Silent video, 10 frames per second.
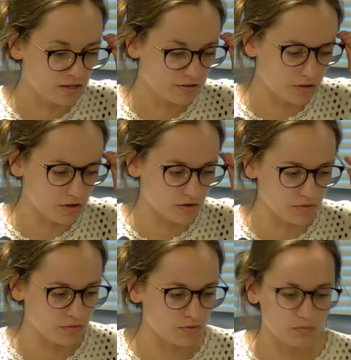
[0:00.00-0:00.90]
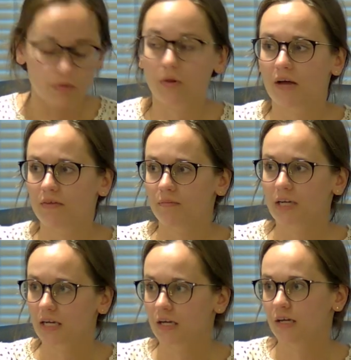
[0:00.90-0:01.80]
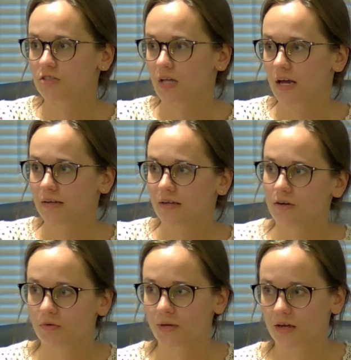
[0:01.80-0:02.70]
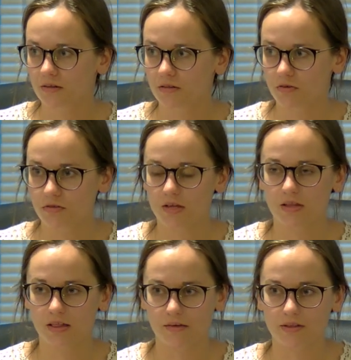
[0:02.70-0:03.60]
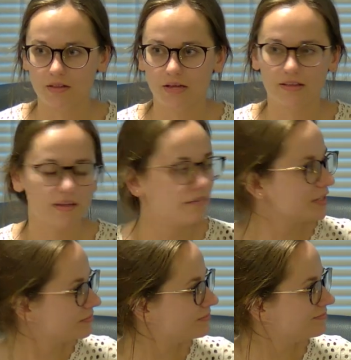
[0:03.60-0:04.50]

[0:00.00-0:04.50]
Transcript: So we will have a meeting in July, and it will be on Thursday the 11th at 7.